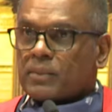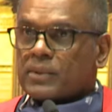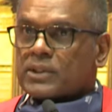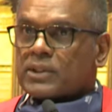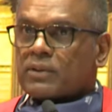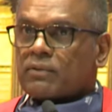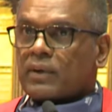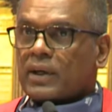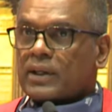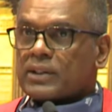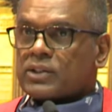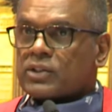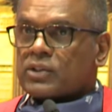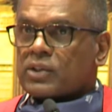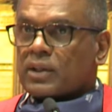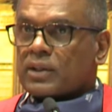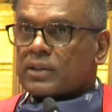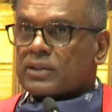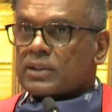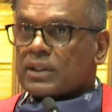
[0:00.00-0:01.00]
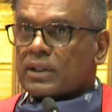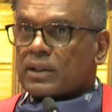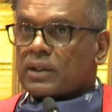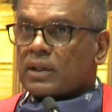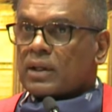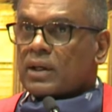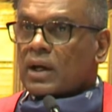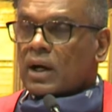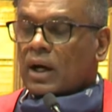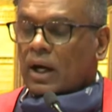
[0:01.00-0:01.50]
Mr. Vice-Chancellor,
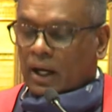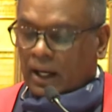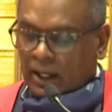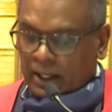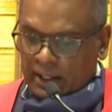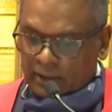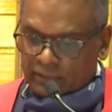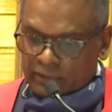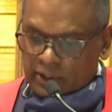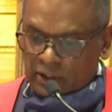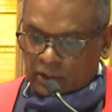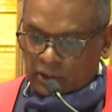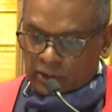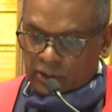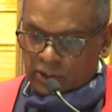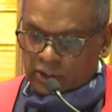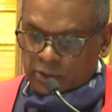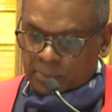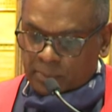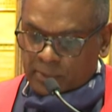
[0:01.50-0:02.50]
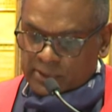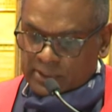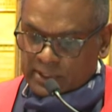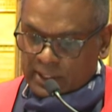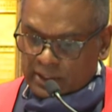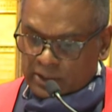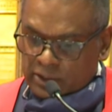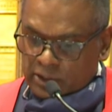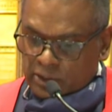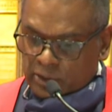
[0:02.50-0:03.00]
I have the honor to
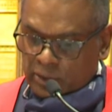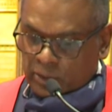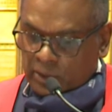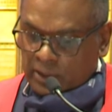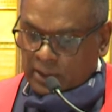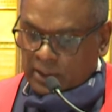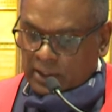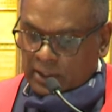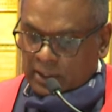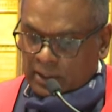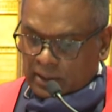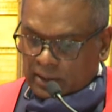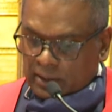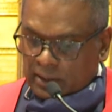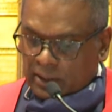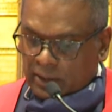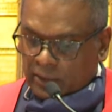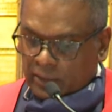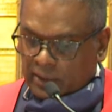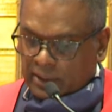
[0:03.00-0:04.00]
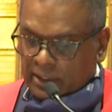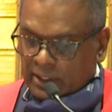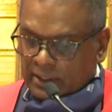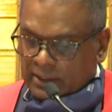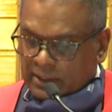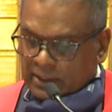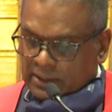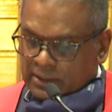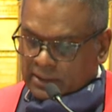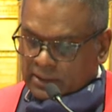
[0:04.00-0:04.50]
present to you
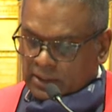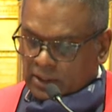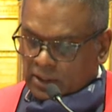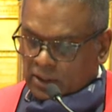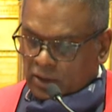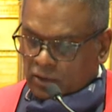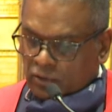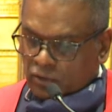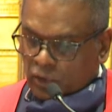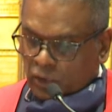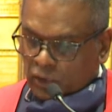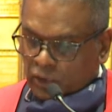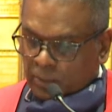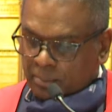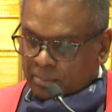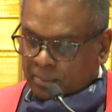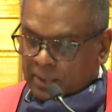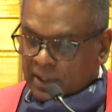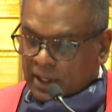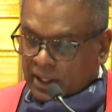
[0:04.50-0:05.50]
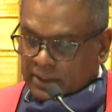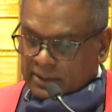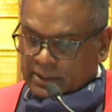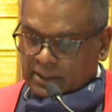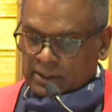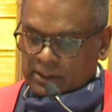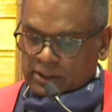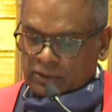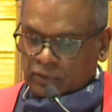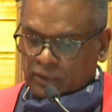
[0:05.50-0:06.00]
Leonidas
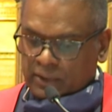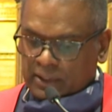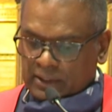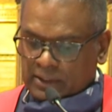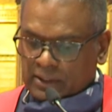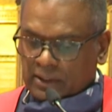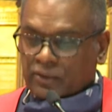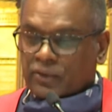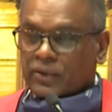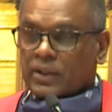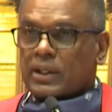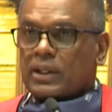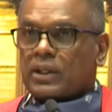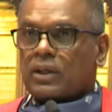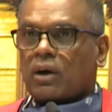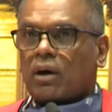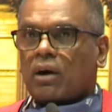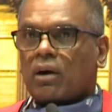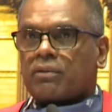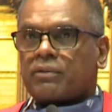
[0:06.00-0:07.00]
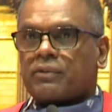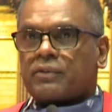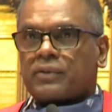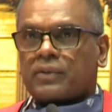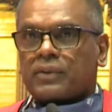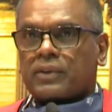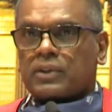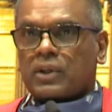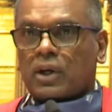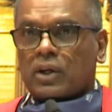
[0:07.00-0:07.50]
Vonopatis for the degree of
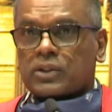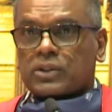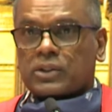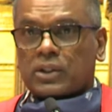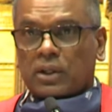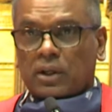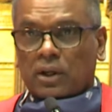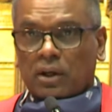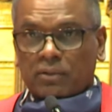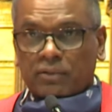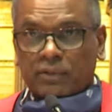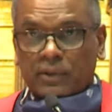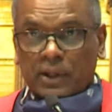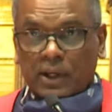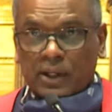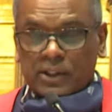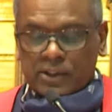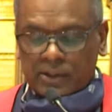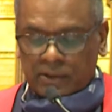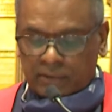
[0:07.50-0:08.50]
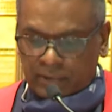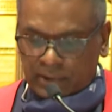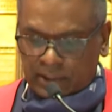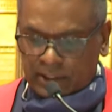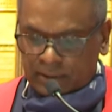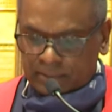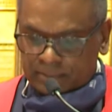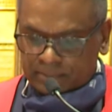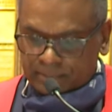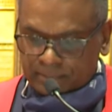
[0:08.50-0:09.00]
Doctor of
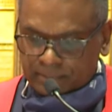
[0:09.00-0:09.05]
Philosophy.